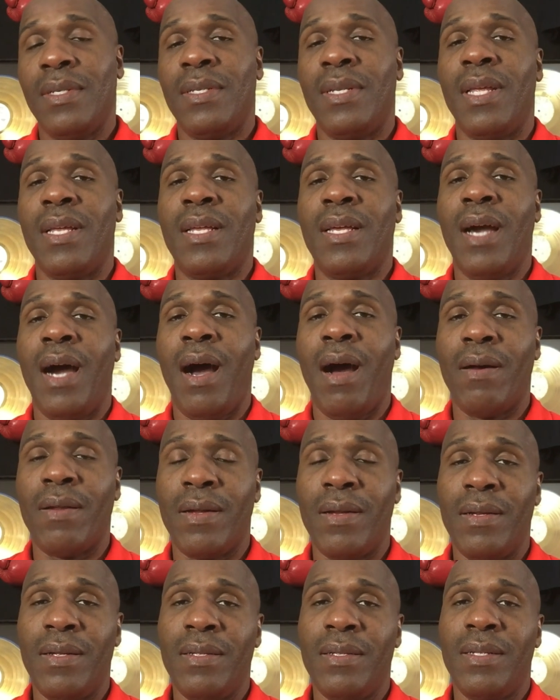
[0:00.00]
they caught
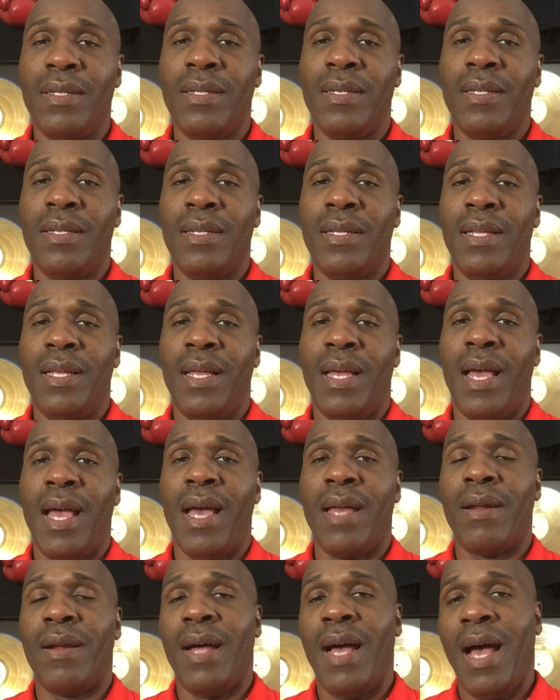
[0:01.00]
her
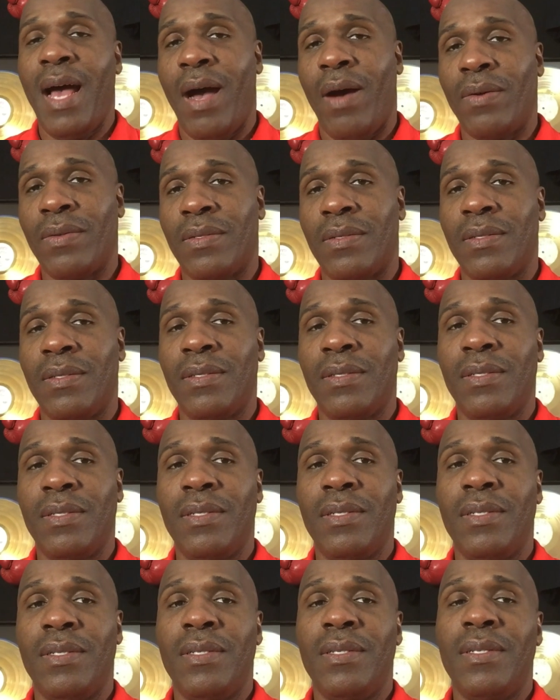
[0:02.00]
at her house.
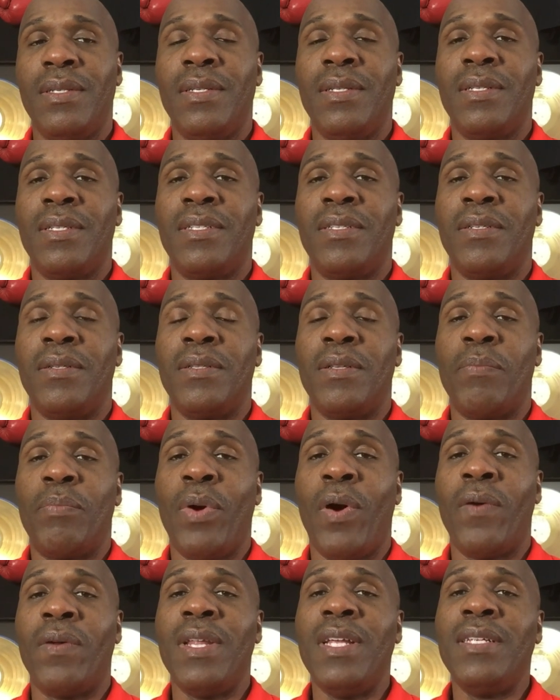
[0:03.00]
The
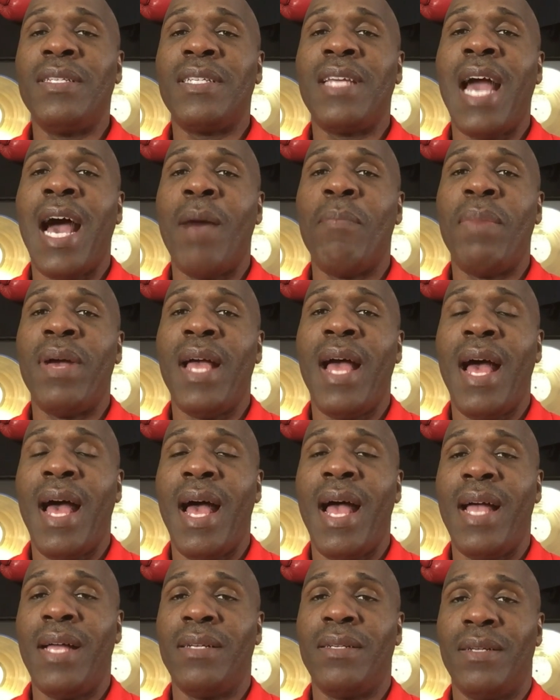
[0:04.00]
police got
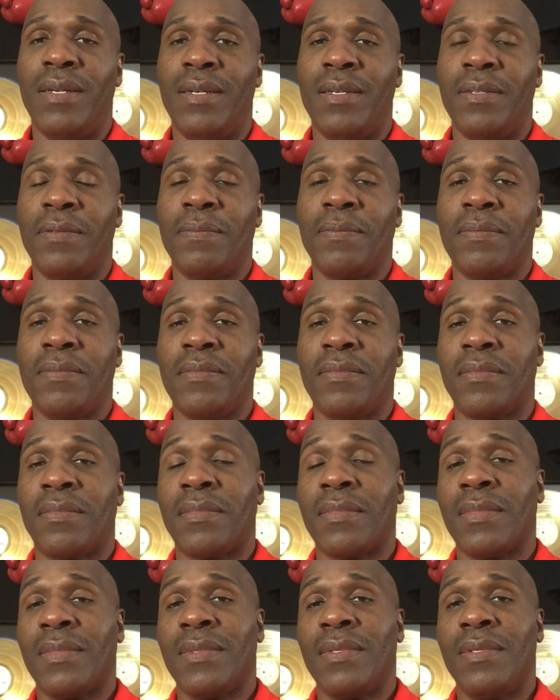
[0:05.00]
behind her
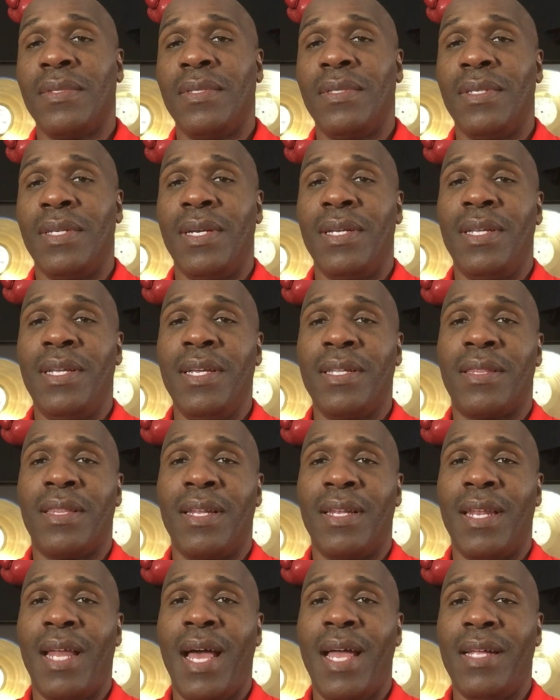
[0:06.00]
and hit
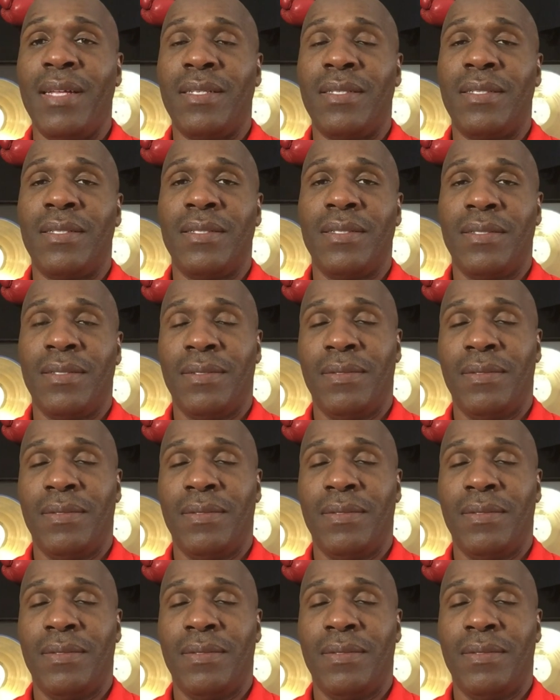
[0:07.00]
the lights.